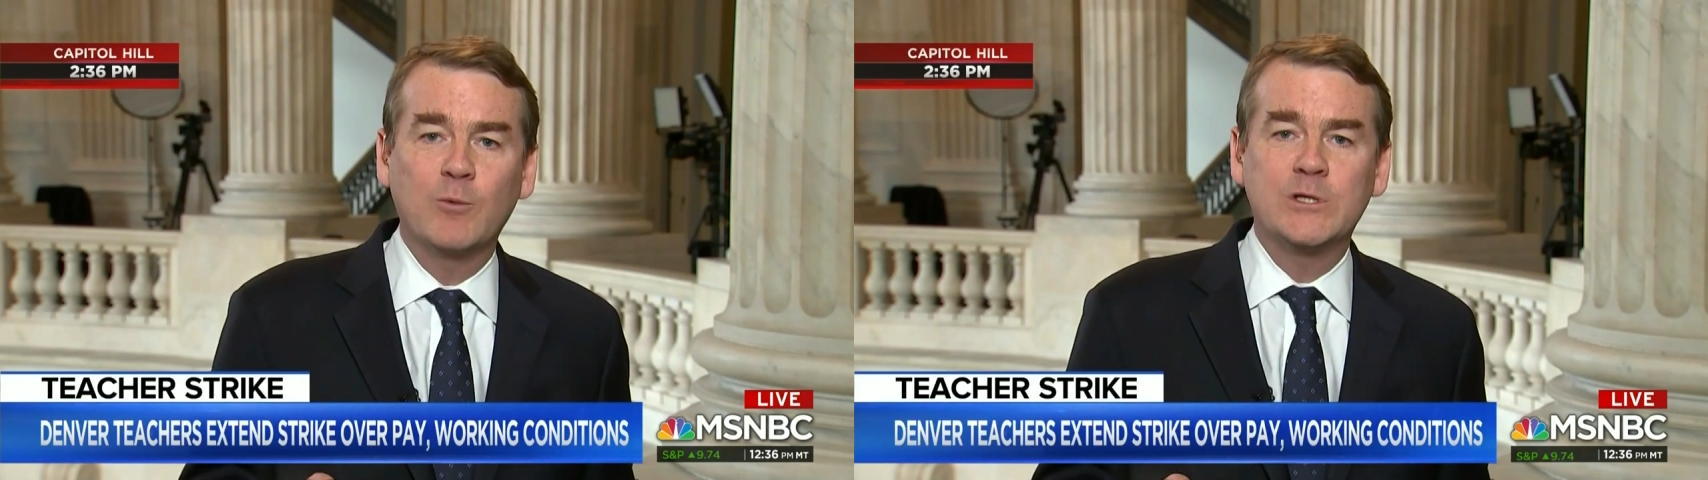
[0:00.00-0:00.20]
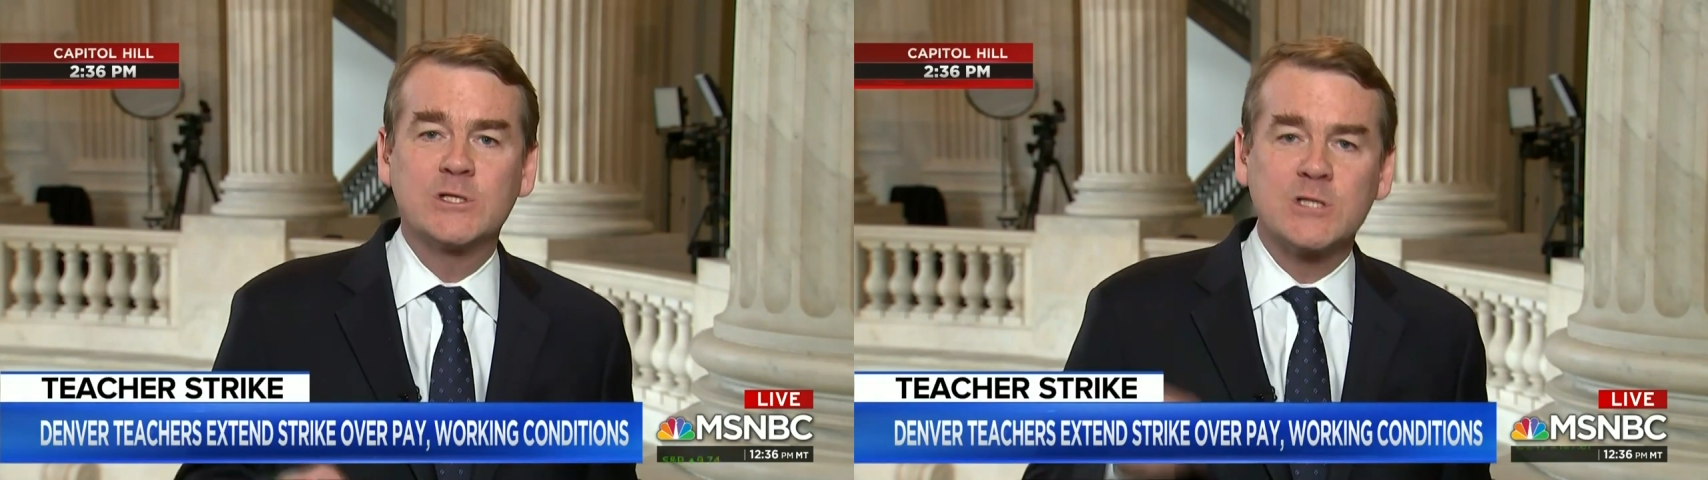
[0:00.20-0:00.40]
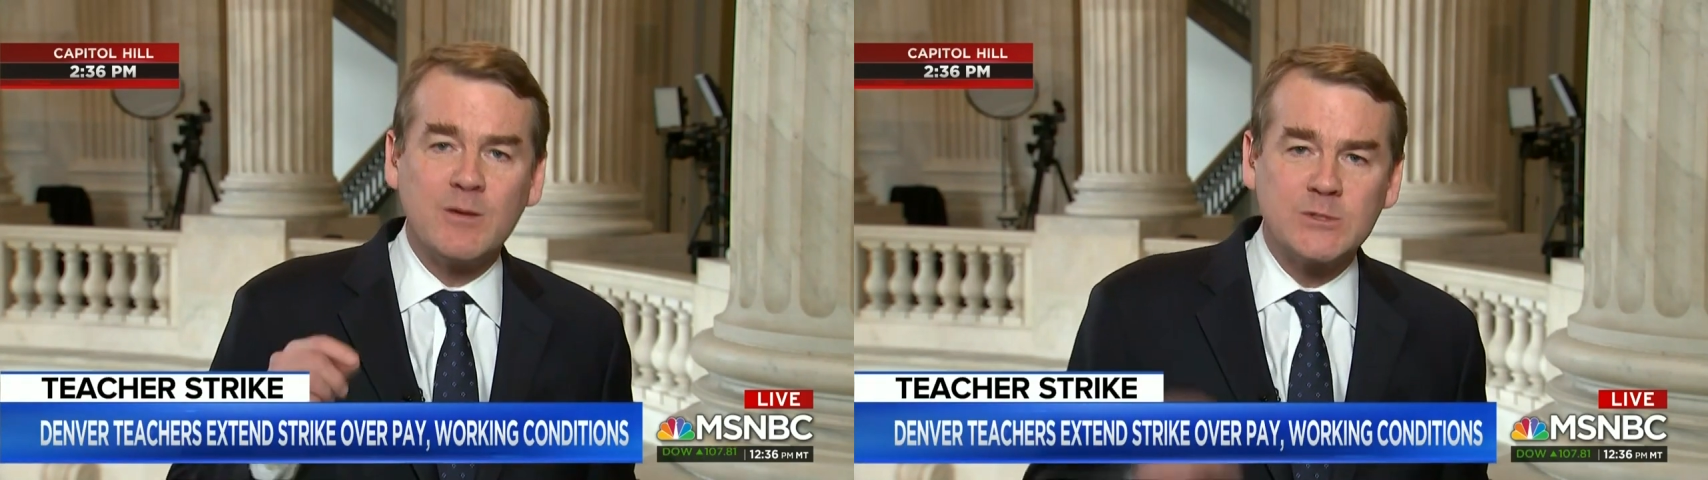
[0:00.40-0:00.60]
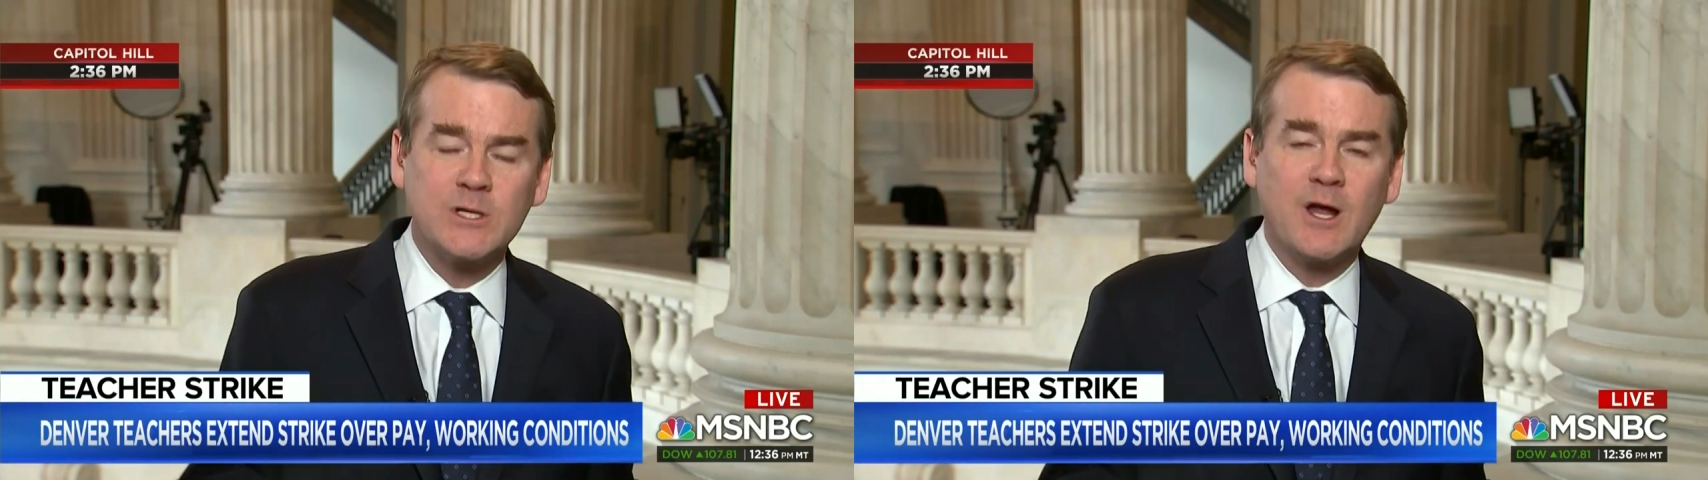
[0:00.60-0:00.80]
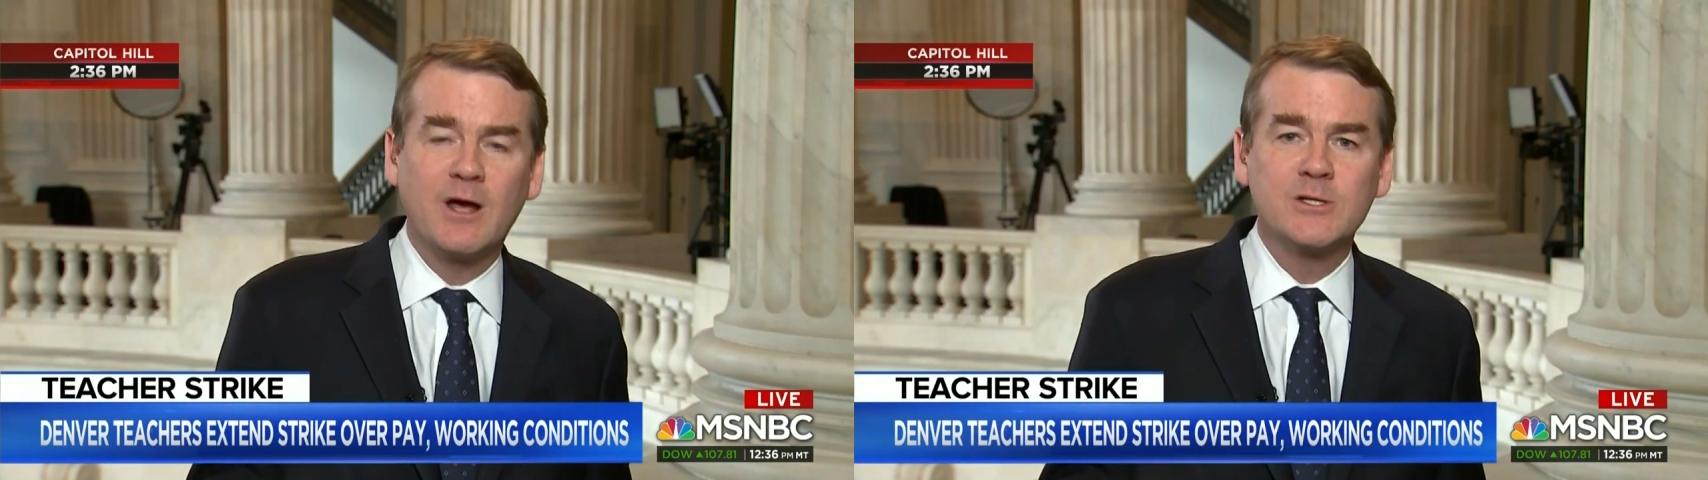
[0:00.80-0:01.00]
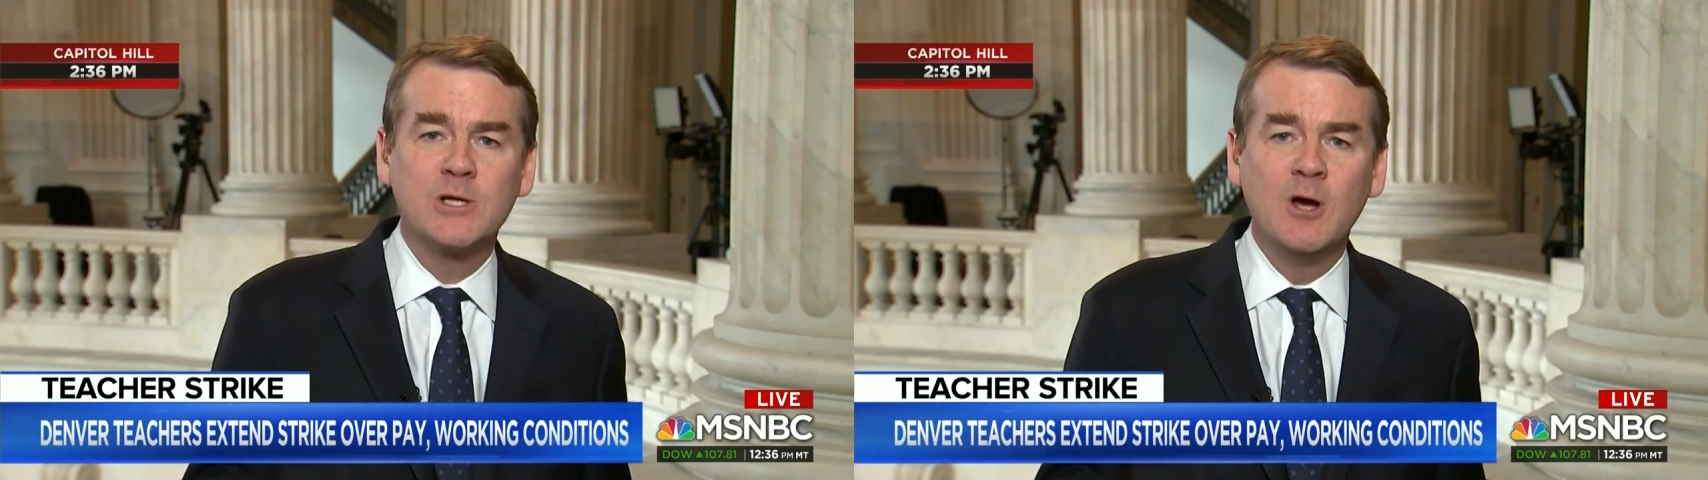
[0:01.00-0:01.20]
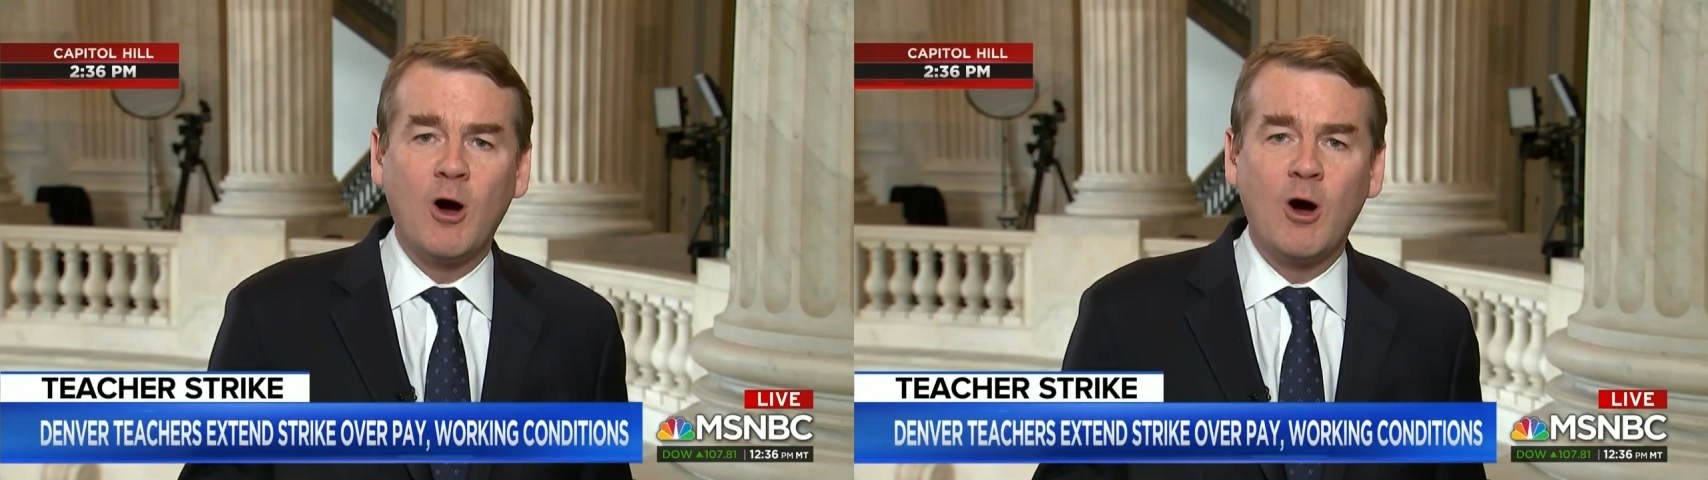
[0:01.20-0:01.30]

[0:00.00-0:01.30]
we subsidize